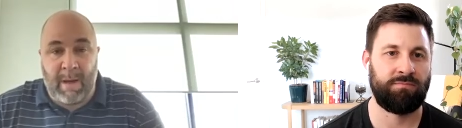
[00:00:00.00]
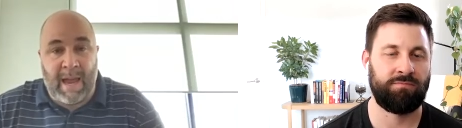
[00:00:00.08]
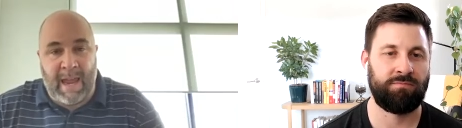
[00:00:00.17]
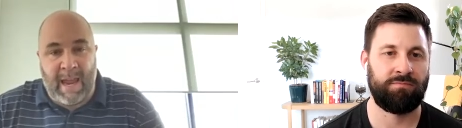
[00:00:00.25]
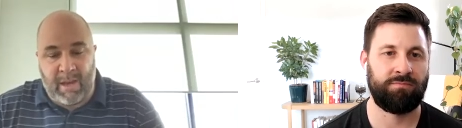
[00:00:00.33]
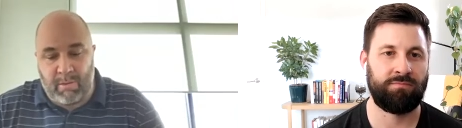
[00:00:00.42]

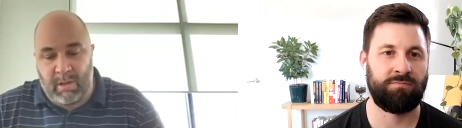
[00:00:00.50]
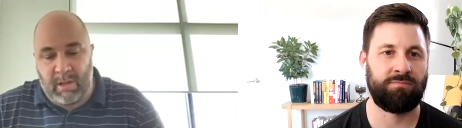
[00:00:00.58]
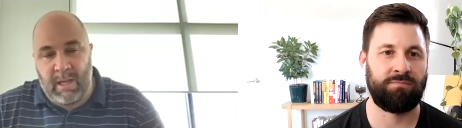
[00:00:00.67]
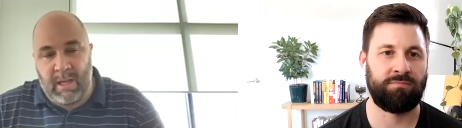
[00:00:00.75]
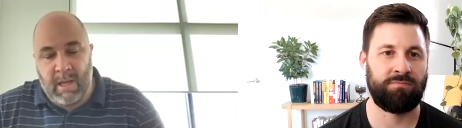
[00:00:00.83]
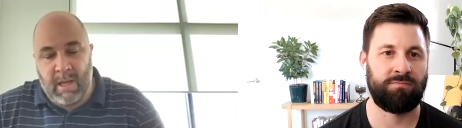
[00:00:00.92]

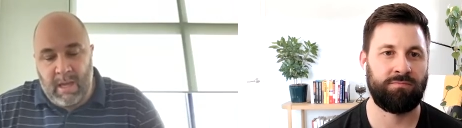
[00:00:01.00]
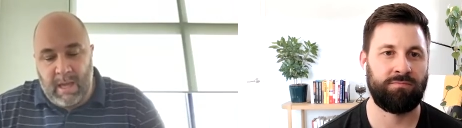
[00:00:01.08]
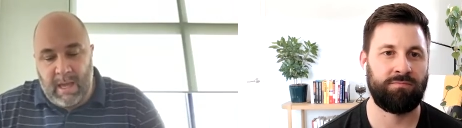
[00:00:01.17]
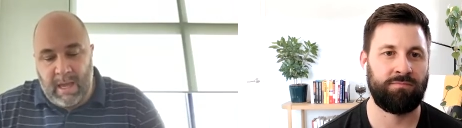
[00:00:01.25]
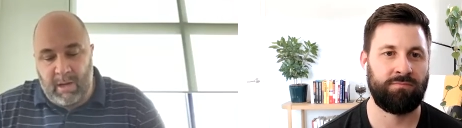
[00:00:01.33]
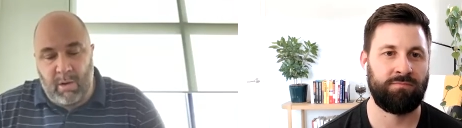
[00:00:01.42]
Speaker 1: biannually
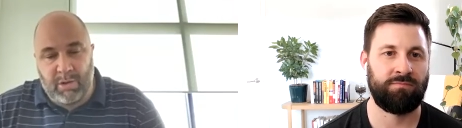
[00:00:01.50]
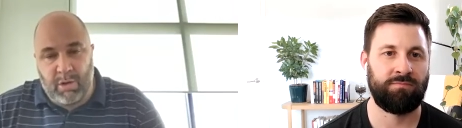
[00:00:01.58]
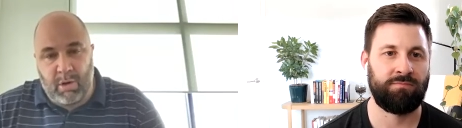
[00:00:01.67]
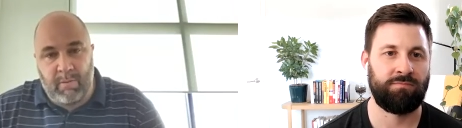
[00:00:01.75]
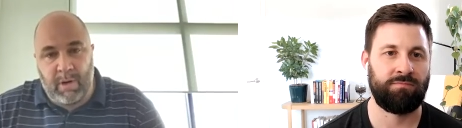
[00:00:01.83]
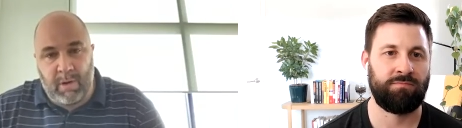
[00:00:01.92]
and goes
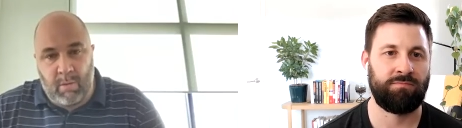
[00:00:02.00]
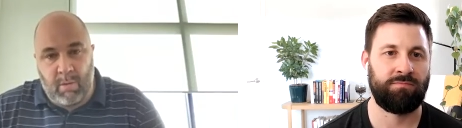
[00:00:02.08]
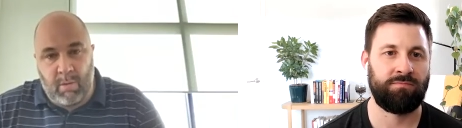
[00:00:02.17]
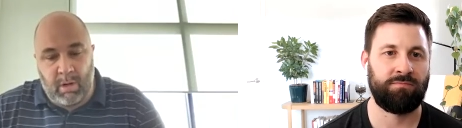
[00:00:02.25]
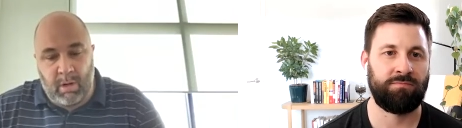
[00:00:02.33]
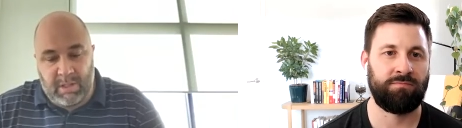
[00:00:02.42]
over your